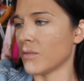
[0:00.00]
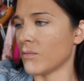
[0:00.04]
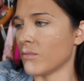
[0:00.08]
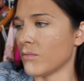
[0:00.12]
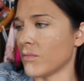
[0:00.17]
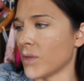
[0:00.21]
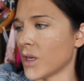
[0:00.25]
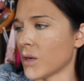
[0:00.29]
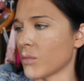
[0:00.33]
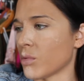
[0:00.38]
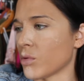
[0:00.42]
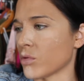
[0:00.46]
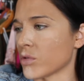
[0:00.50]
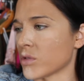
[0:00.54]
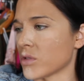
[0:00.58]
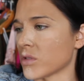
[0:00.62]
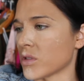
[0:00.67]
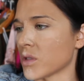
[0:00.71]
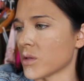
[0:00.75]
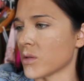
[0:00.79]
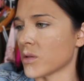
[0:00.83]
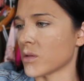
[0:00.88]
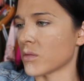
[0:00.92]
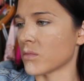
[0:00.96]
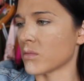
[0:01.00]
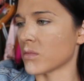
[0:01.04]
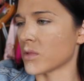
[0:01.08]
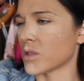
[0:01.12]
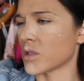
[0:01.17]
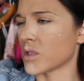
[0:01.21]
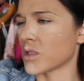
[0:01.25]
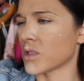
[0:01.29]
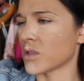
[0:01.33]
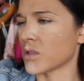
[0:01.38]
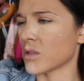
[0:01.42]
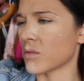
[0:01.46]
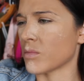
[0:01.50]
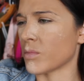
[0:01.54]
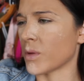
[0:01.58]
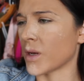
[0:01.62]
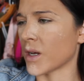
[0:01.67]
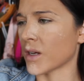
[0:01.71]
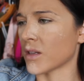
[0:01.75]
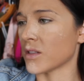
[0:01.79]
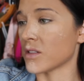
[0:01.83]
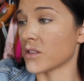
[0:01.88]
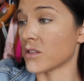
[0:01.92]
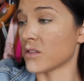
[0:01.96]
menopausal symptoms,
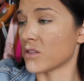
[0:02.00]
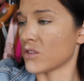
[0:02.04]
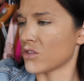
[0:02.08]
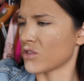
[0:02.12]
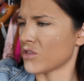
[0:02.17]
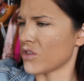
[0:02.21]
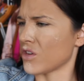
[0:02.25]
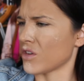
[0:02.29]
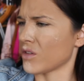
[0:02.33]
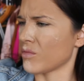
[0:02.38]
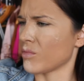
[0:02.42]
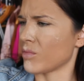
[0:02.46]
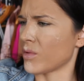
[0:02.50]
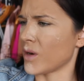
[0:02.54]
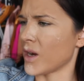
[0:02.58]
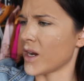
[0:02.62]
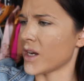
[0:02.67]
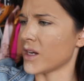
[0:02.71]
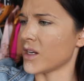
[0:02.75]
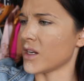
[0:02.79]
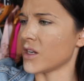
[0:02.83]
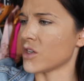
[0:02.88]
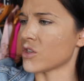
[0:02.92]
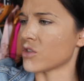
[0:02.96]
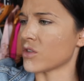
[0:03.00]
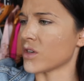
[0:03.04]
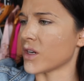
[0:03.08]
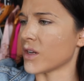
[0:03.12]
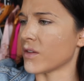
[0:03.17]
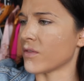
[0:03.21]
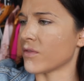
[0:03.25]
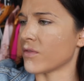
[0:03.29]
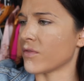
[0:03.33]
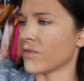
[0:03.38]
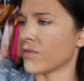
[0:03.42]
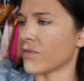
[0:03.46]
Parkinson's, stroke, brain injury,